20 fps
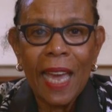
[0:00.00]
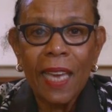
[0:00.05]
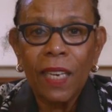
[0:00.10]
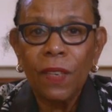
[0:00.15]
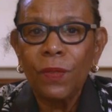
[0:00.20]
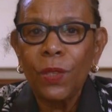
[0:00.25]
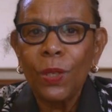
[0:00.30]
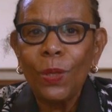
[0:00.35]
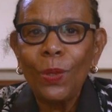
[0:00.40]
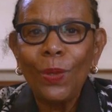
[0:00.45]
out
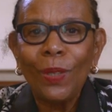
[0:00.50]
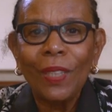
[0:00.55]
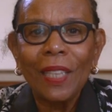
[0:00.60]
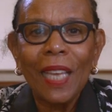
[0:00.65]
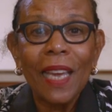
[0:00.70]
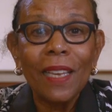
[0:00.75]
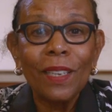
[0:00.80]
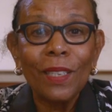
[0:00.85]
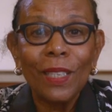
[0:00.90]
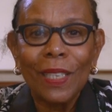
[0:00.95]
of
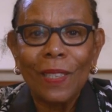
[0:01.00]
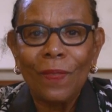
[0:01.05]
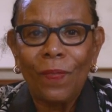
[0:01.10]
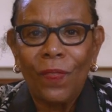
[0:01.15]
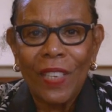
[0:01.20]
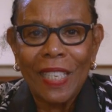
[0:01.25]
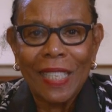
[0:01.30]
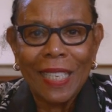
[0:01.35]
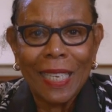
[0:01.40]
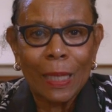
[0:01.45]
2,000
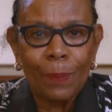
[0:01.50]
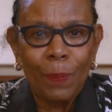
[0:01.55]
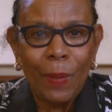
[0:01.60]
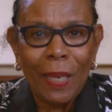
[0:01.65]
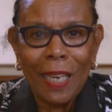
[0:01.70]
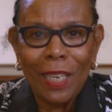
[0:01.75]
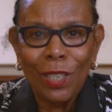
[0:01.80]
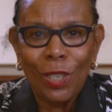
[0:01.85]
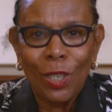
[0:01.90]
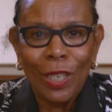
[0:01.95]
physics
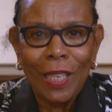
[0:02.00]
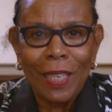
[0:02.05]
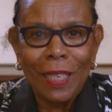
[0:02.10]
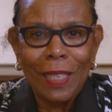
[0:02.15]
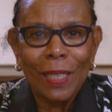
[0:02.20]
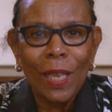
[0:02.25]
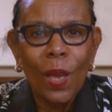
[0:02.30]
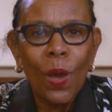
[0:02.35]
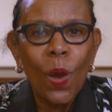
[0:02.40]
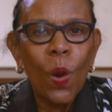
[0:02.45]

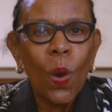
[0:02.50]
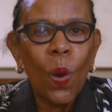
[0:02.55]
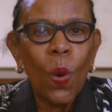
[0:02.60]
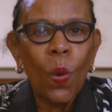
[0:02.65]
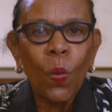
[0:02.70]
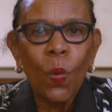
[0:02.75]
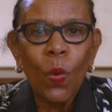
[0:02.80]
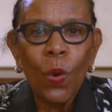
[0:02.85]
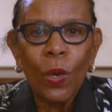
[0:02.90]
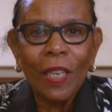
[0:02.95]
PhDs
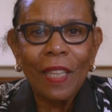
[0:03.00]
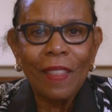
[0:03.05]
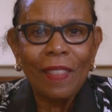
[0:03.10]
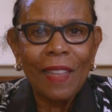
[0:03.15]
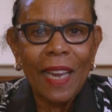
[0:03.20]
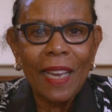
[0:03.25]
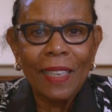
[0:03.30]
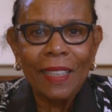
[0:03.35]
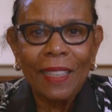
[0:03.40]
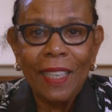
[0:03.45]
awarded
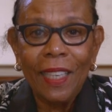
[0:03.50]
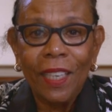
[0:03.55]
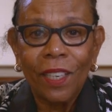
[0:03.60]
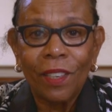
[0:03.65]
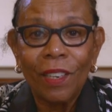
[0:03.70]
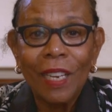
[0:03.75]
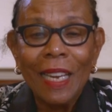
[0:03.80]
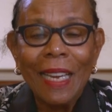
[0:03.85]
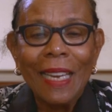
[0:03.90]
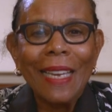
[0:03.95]
that year,